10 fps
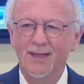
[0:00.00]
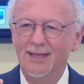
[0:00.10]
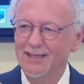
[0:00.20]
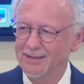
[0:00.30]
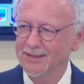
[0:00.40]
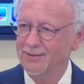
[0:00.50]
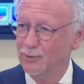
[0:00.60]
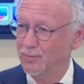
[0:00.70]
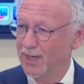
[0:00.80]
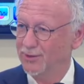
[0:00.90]
India,
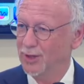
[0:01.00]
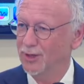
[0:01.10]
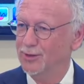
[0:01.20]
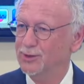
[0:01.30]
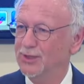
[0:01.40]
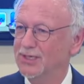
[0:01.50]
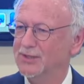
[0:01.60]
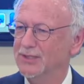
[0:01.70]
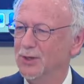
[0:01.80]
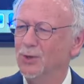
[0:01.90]
to my knowledge, is
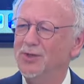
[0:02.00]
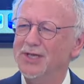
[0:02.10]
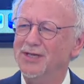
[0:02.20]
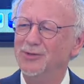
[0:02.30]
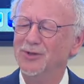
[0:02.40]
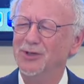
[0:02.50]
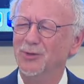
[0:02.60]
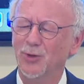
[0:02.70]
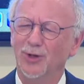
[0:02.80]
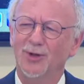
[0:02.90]
the only country in the
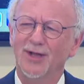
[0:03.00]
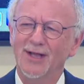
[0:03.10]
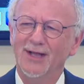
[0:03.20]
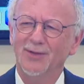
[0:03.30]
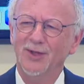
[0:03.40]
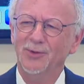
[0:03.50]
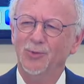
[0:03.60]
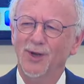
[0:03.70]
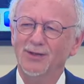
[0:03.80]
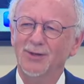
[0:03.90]
world that
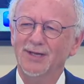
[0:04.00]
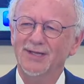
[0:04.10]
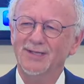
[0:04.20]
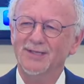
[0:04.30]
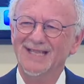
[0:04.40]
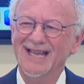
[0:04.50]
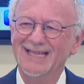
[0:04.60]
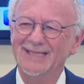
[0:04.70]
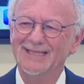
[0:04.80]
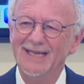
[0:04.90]
recognizes
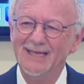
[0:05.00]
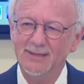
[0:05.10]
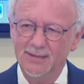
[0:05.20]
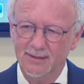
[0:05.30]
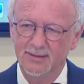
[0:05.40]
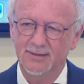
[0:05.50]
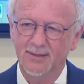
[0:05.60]
a deity